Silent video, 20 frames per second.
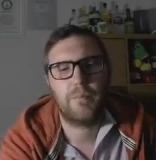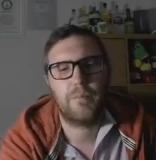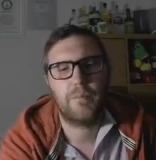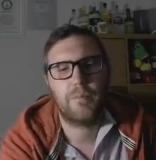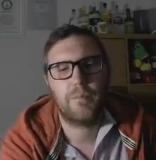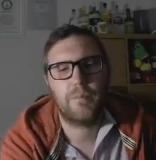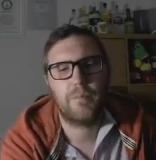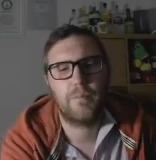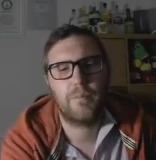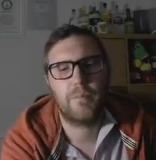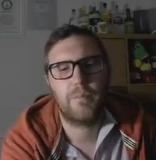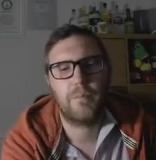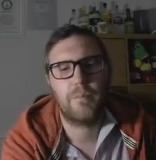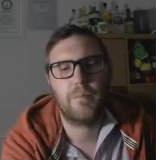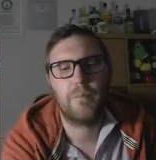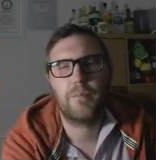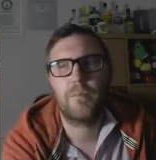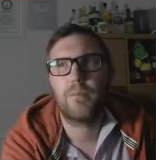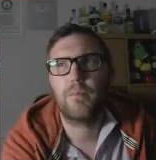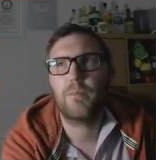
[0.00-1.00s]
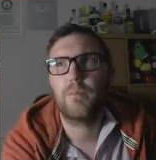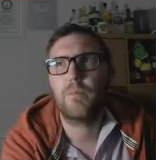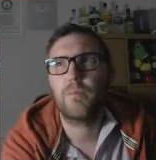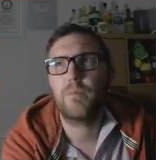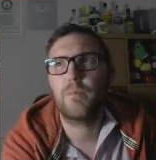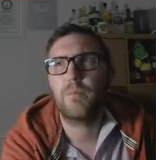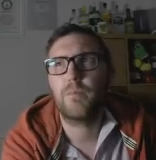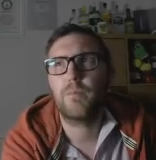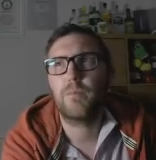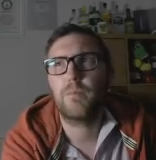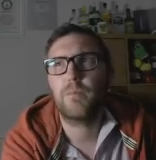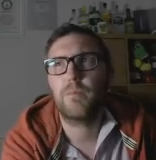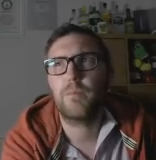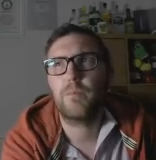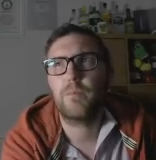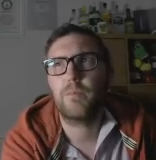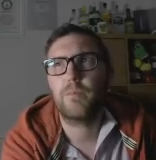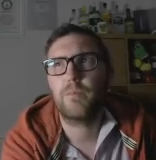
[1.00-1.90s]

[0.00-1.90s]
Nobody speaks.